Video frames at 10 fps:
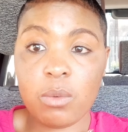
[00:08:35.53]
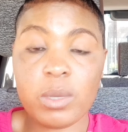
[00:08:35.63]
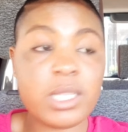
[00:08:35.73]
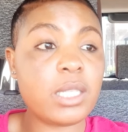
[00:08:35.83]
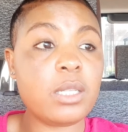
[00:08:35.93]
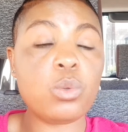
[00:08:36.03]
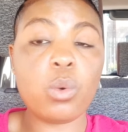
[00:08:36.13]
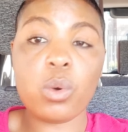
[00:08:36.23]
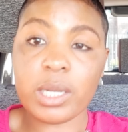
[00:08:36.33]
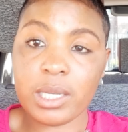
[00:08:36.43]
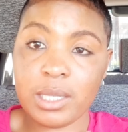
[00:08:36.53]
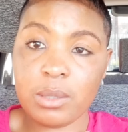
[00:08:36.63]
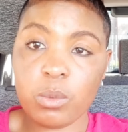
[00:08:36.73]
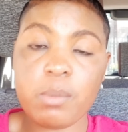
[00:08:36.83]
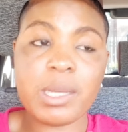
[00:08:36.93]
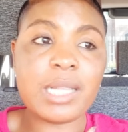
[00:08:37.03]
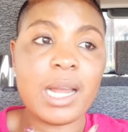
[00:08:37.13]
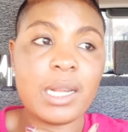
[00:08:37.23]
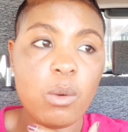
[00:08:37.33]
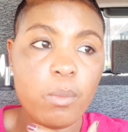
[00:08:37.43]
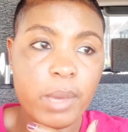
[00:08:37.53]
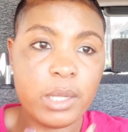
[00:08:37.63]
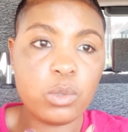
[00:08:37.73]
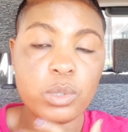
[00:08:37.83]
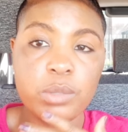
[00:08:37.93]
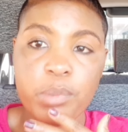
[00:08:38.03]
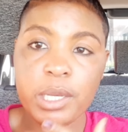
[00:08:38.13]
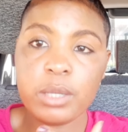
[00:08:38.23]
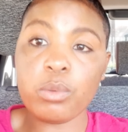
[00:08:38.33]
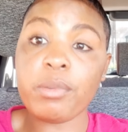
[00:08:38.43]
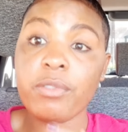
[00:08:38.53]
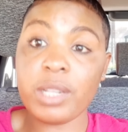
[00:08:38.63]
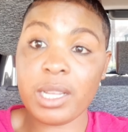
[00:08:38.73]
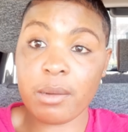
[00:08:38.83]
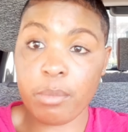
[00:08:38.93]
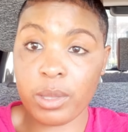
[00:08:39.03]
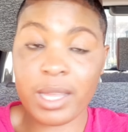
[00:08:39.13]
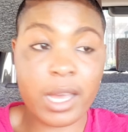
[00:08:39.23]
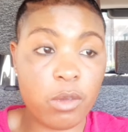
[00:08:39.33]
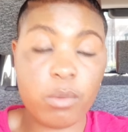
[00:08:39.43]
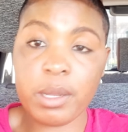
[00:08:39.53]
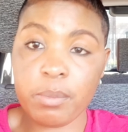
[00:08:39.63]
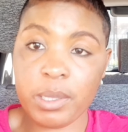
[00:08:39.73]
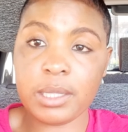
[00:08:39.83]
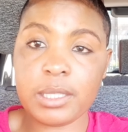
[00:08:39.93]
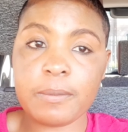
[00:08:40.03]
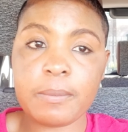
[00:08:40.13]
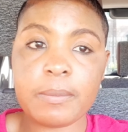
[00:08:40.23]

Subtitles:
We just need to correct it. We must allow men to speak, to be vulnerable. They are human beings.